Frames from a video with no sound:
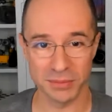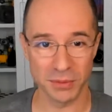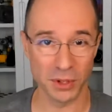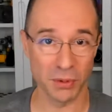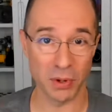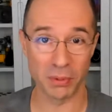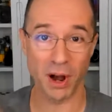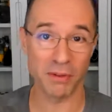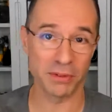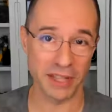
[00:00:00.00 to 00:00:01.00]
What we're
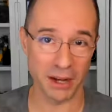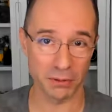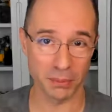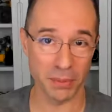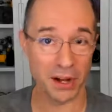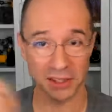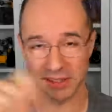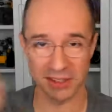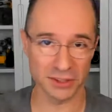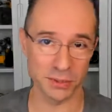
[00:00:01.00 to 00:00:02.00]
offering out of the box
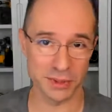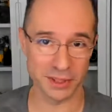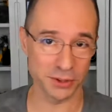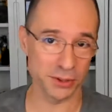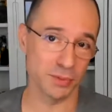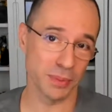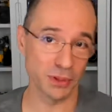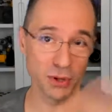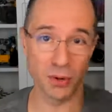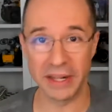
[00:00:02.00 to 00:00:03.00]
is customizations,
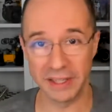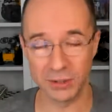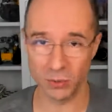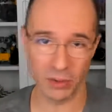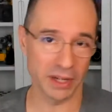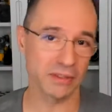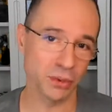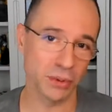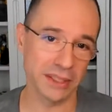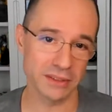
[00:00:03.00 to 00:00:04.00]
but go ahead and do whatever
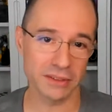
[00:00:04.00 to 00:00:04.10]
you want.